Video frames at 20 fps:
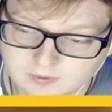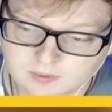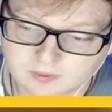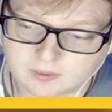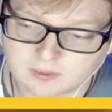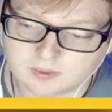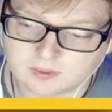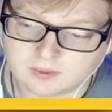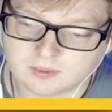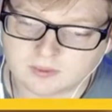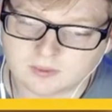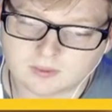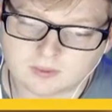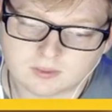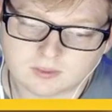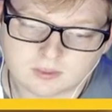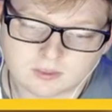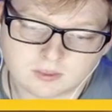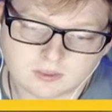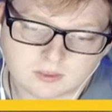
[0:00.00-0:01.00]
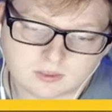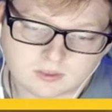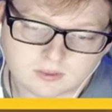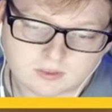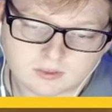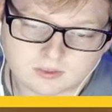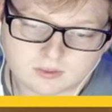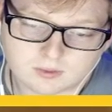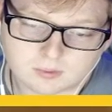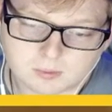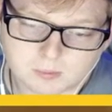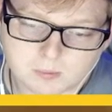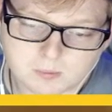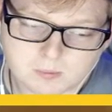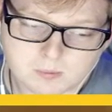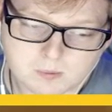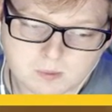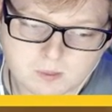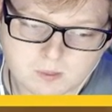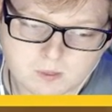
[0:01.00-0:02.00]

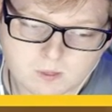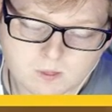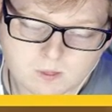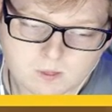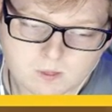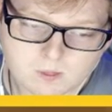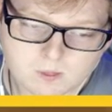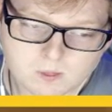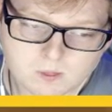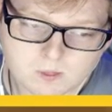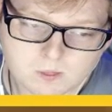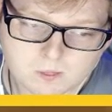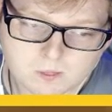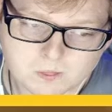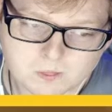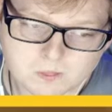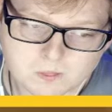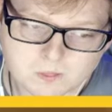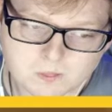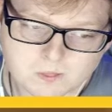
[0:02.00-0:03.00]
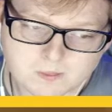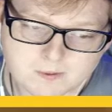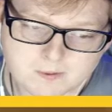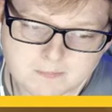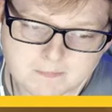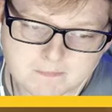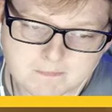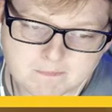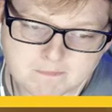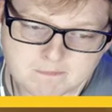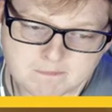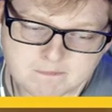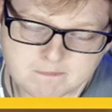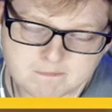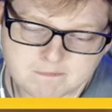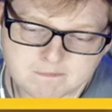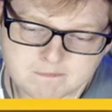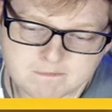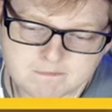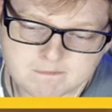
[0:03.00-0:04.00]

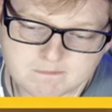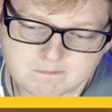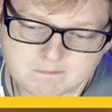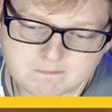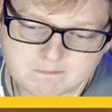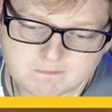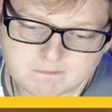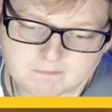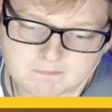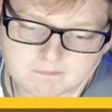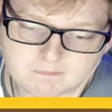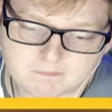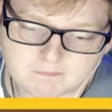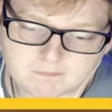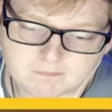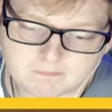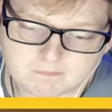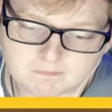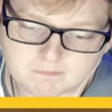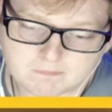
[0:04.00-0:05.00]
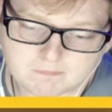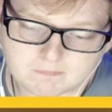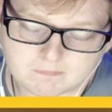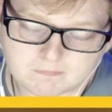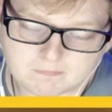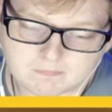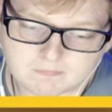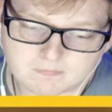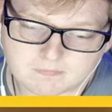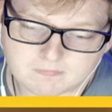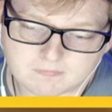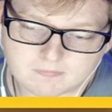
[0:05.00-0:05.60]
(silence)